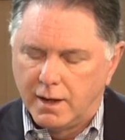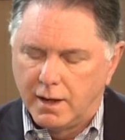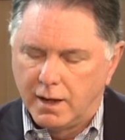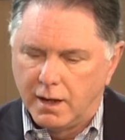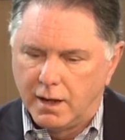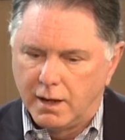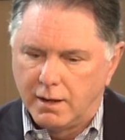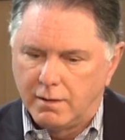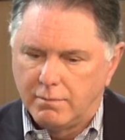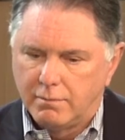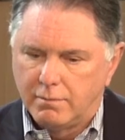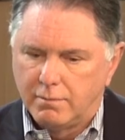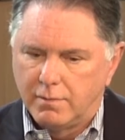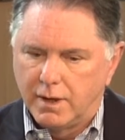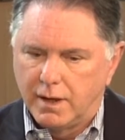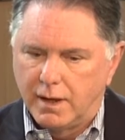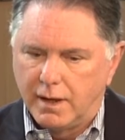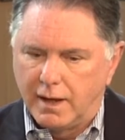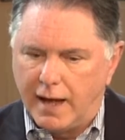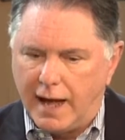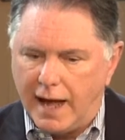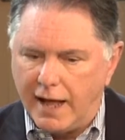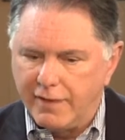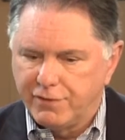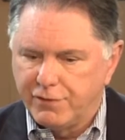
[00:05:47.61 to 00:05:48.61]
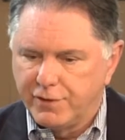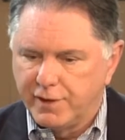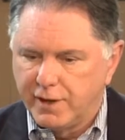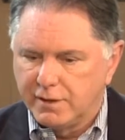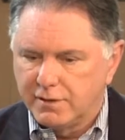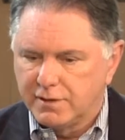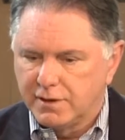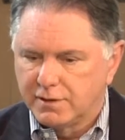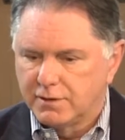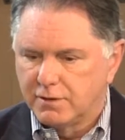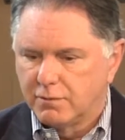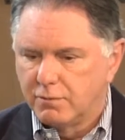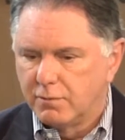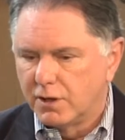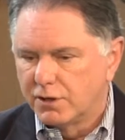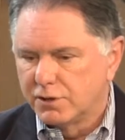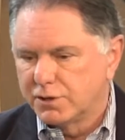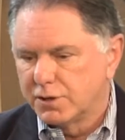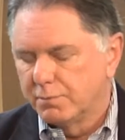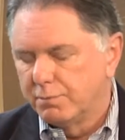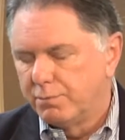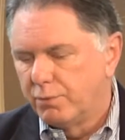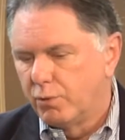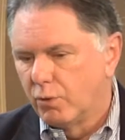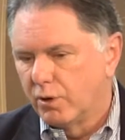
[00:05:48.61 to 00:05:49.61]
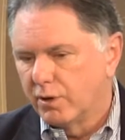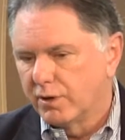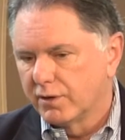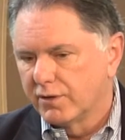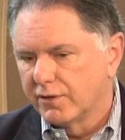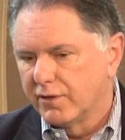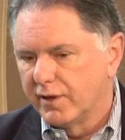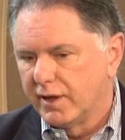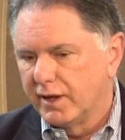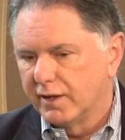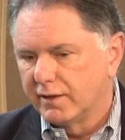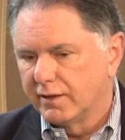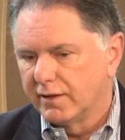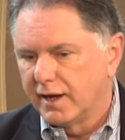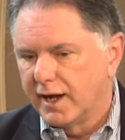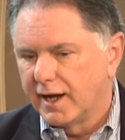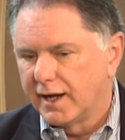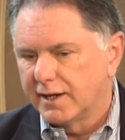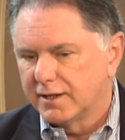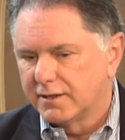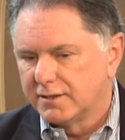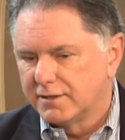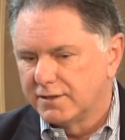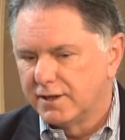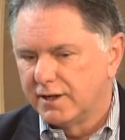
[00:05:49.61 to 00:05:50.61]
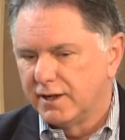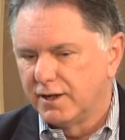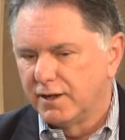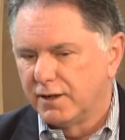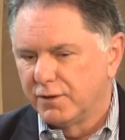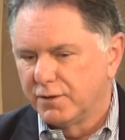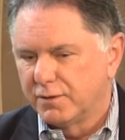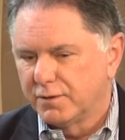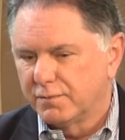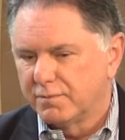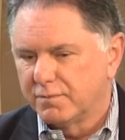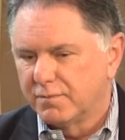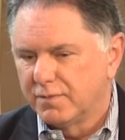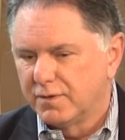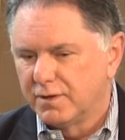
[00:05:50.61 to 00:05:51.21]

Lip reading: I think that the most important thing that I could tell